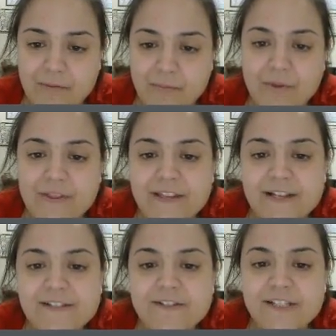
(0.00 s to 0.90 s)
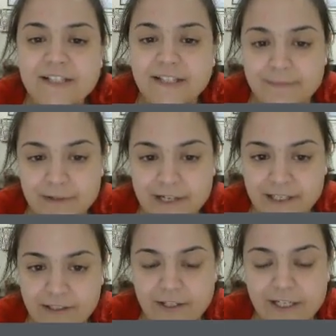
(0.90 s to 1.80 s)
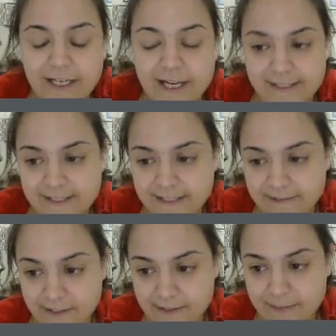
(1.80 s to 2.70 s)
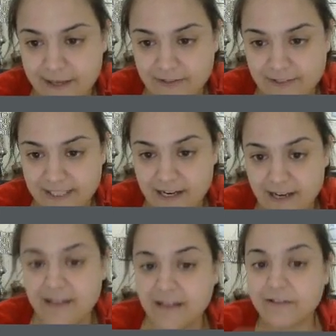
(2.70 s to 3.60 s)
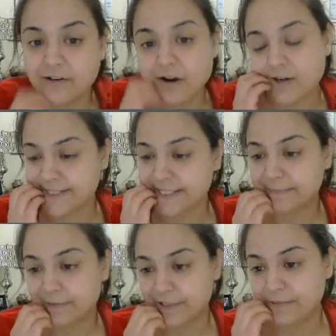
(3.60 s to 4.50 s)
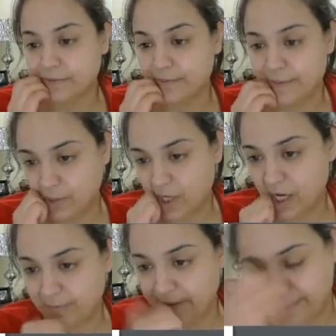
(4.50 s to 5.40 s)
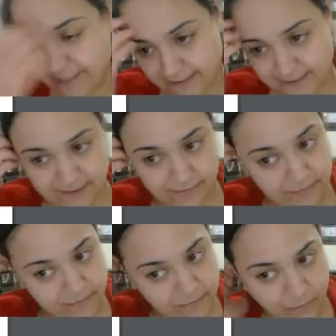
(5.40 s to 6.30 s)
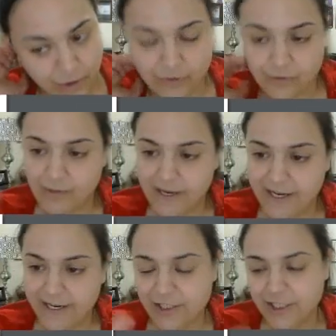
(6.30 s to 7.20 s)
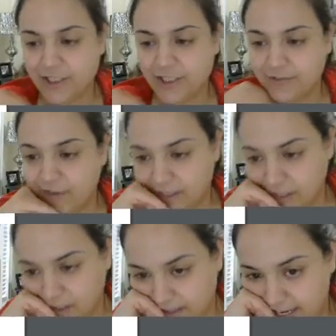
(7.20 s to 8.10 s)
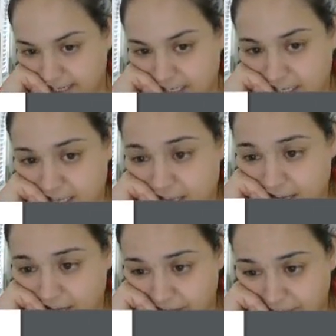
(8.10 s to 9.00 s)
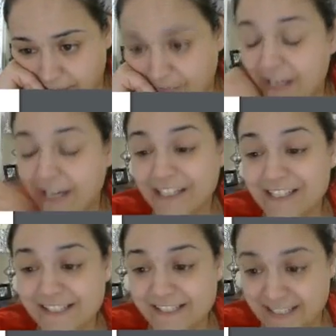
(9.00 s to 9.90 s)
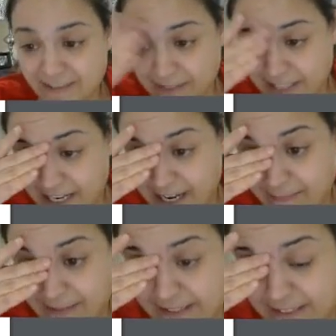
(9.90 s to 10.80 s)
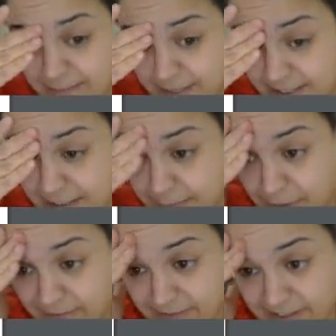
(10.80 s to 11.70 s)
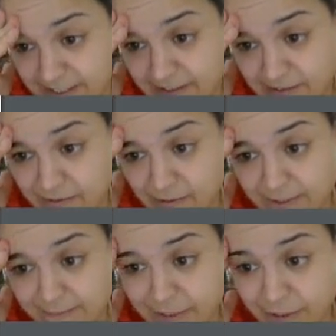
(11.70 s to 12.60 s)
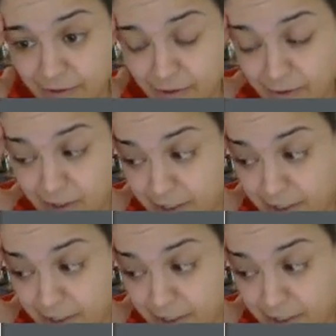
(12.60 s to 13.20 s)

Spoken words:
When things are deliberate, you're going to get a significant penalty. And there are deliberate where people copy and paste and work their way and change the font and all that. And I can see when that happens because I put everything through a special